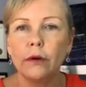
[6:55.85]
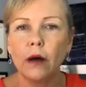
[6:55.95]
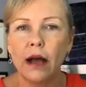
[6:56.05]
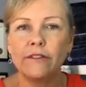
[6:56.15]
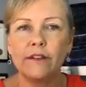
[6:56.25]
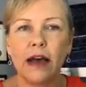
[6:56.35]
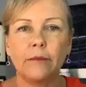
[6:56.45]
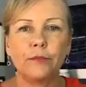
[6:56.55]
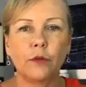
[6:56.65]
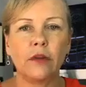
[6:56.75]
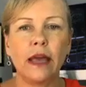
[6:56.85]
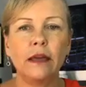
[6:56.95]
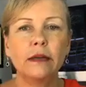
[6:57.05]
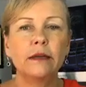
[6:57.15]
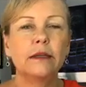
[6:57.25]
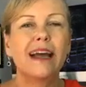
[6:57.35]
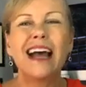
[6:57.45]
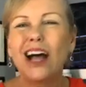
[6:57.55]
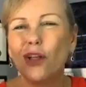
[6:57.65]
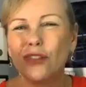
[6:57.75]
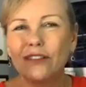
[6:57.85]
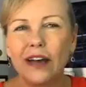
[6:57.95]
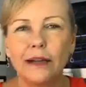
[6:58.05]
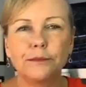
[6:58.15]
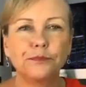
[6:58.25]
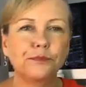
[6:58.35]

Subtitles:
high fat. Okay, healthy fat.